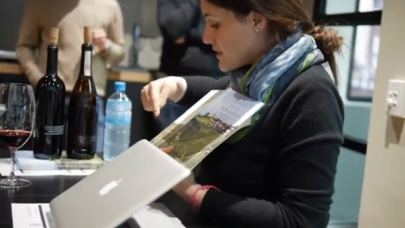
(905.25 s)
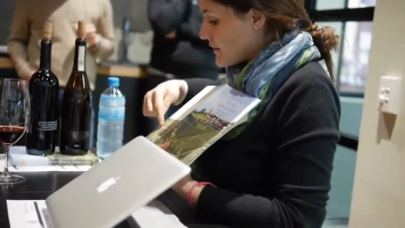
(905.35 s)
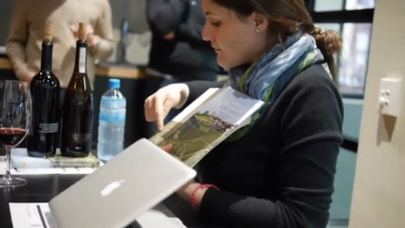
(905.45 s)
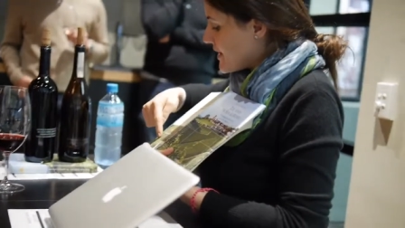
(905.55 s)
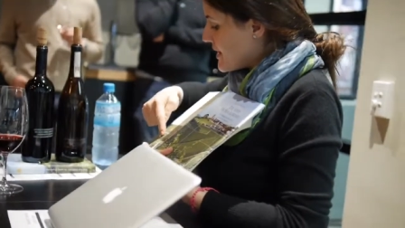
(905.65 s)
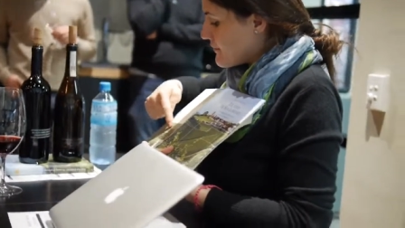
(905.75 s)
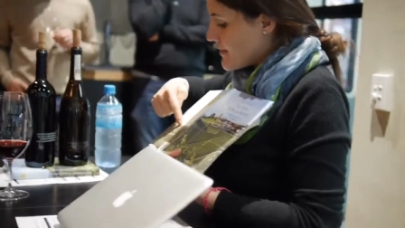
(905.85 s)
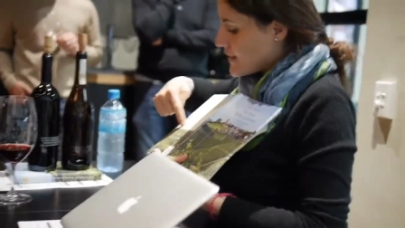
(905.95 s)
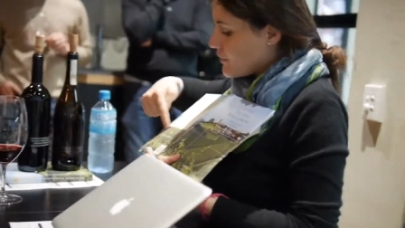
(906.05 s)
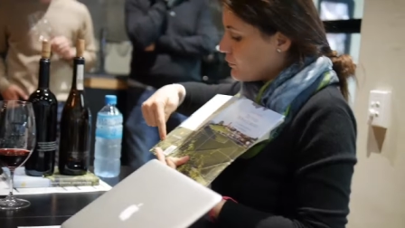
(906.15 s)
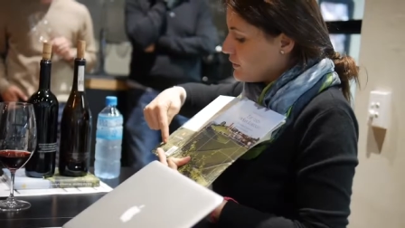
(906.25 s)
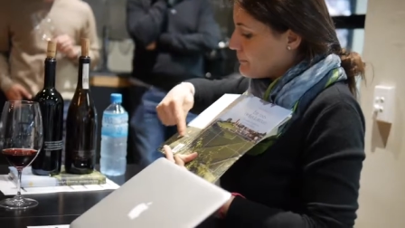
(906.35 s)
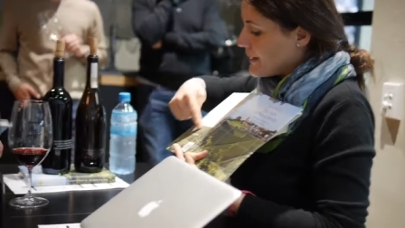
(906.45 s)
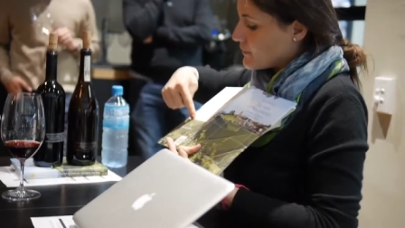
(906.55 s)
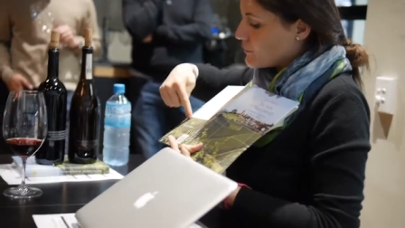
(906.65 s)
The very, very old
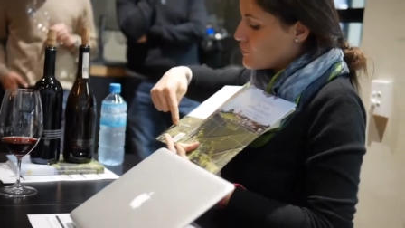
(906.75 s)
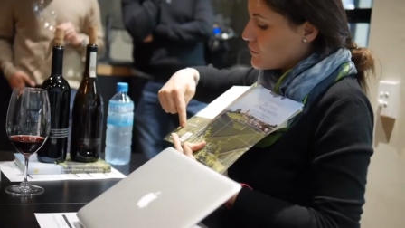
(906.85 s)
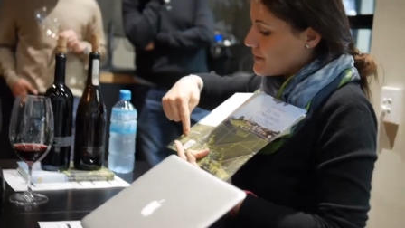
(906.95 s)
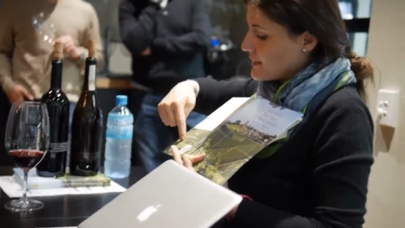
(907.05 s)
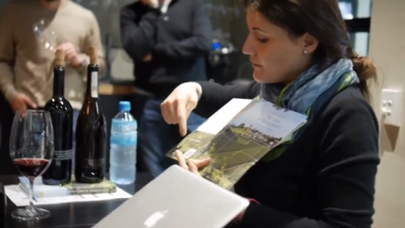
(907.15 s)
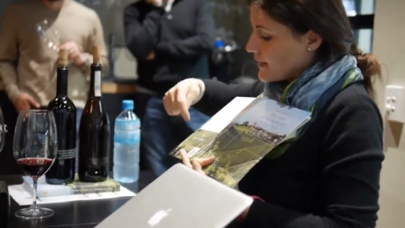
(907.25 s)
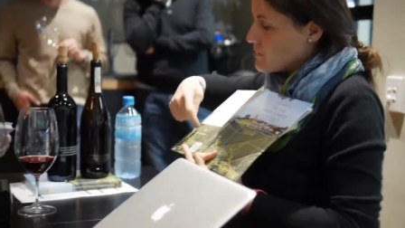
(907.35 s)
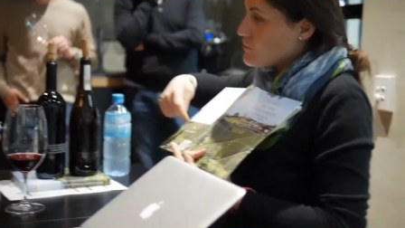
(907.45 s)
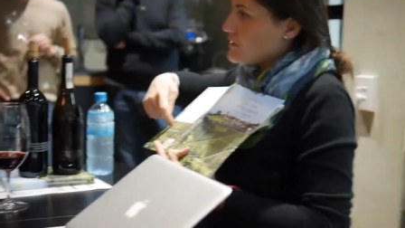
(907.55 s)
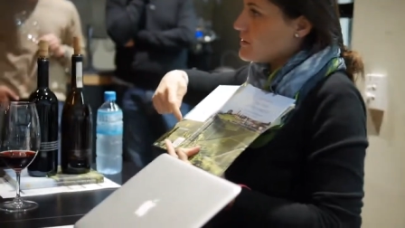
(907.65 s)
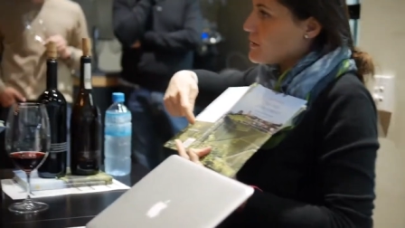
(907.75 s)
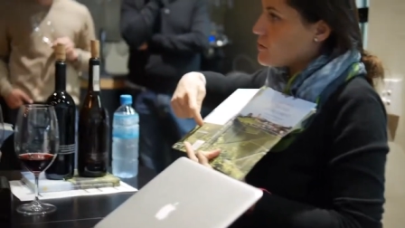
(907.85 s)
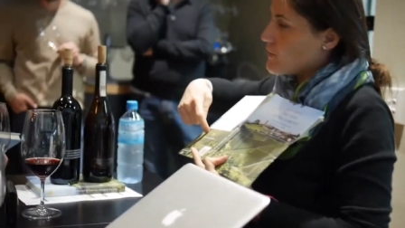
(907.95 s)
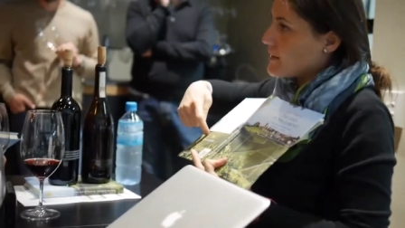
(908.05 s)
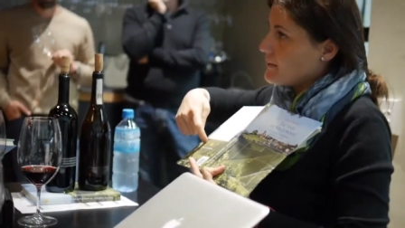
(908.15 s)
part of Sori San Lorenzo is
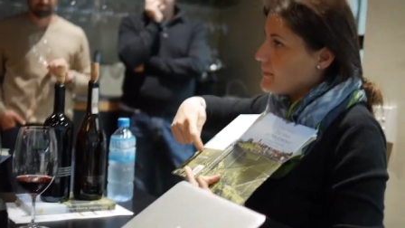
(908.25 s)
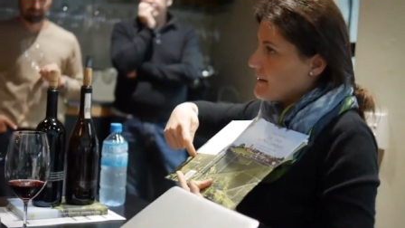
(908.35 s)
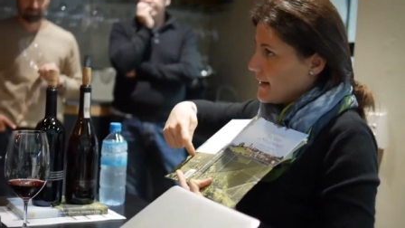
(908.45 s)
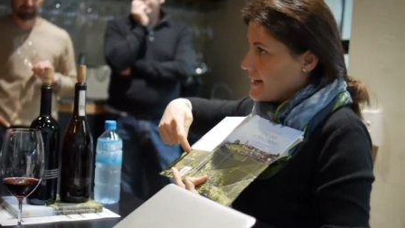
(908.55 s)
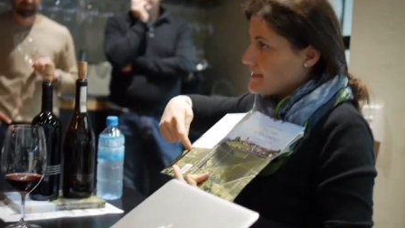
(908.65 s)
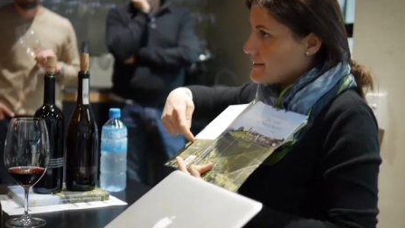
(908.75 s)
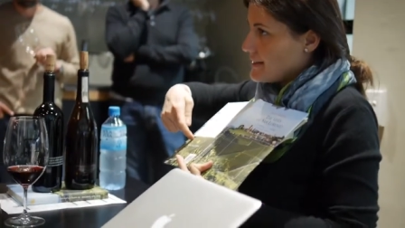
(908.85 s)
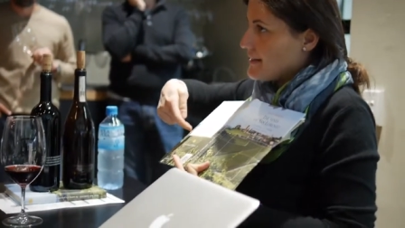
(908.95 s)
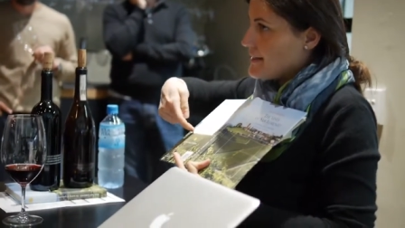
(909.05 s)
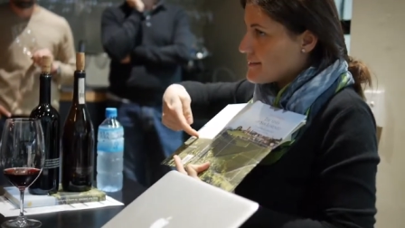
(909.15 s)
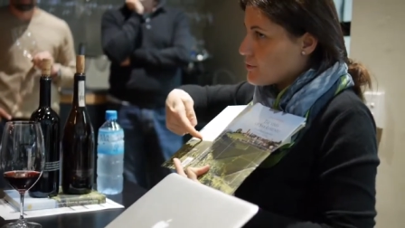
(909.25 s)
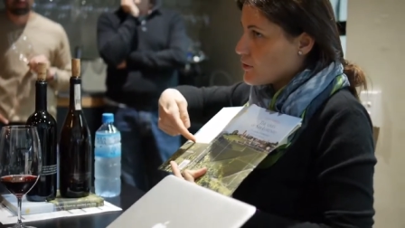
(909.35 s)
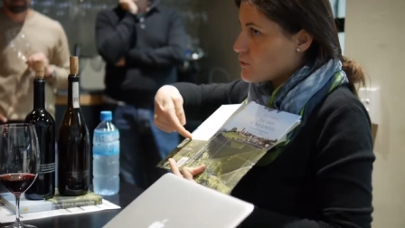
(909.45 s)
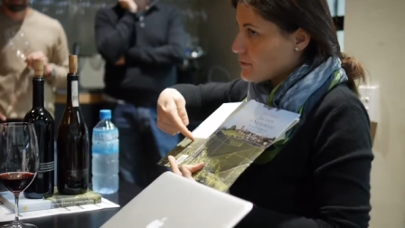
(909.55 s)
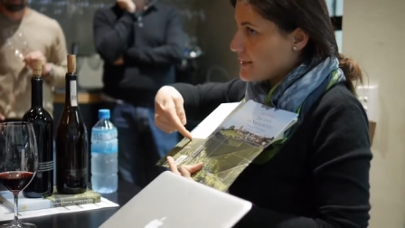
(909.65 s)
this one, and still is
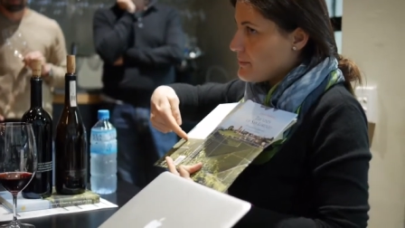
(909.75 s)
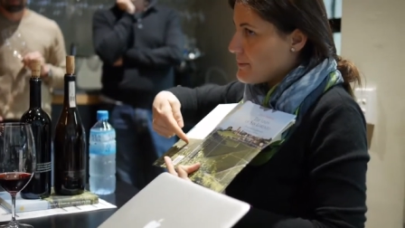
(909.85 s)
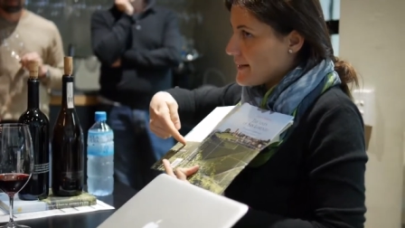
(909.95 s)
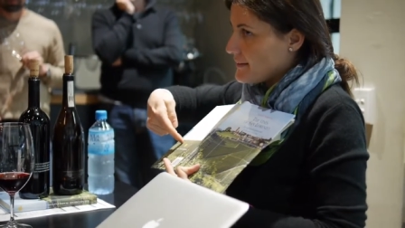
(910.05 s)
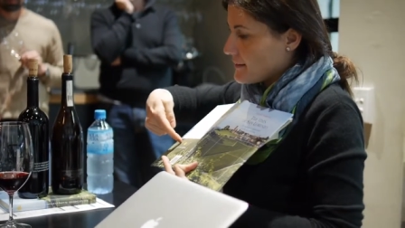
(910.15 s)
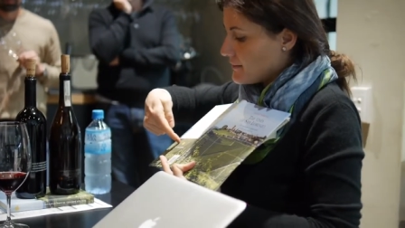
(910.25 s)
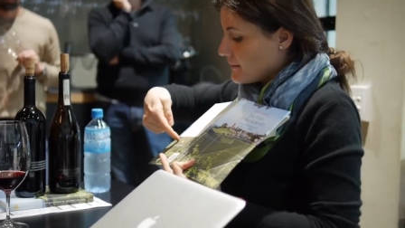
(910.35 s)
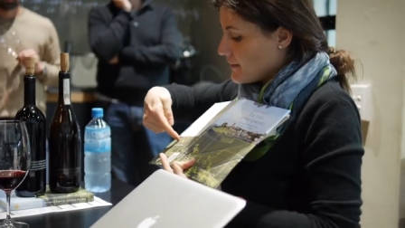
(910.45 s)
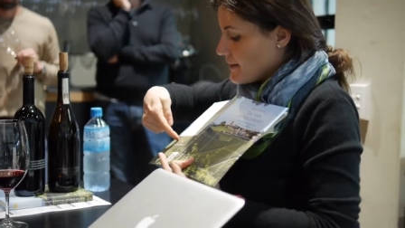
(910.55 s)
horizontally planted.